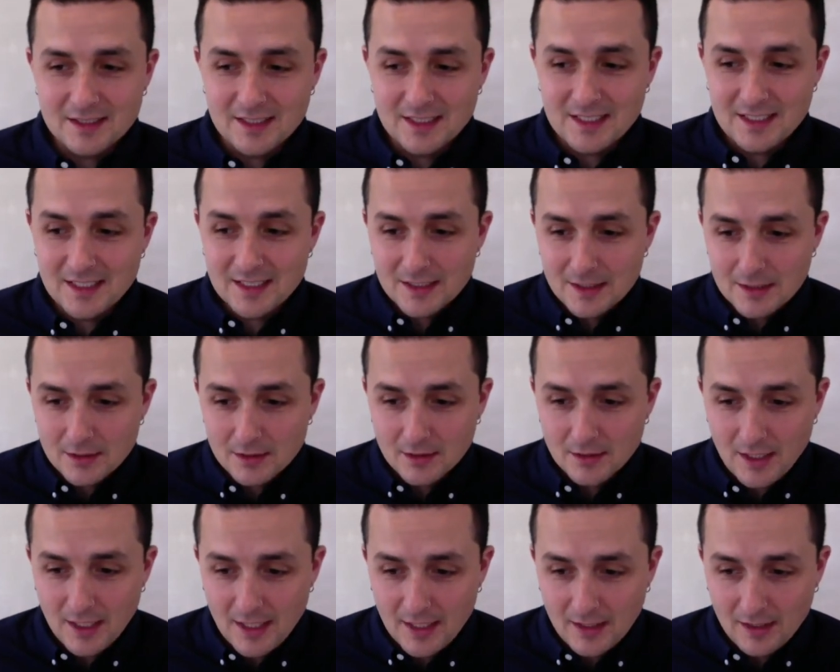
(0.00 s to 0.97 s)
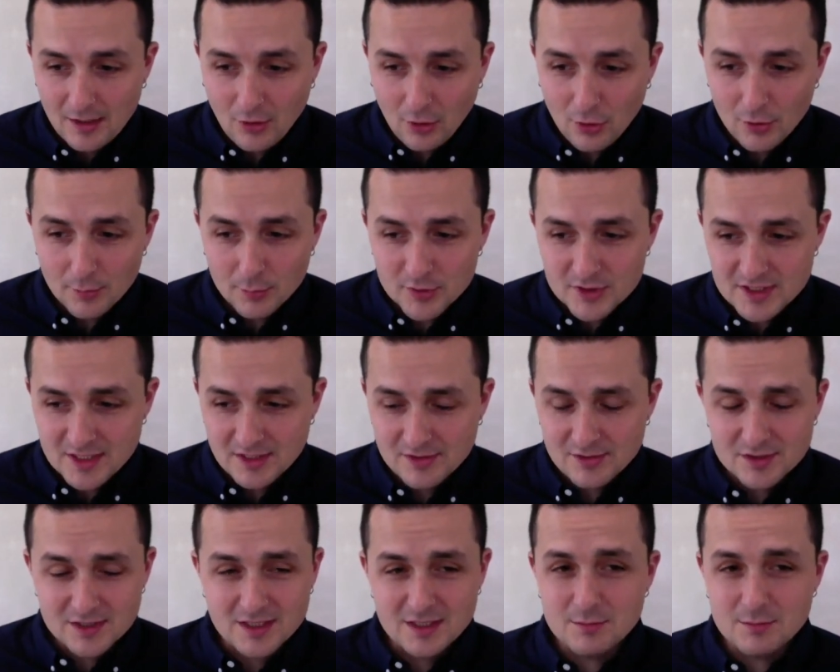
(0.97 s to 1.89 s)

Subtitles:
get all the presenters as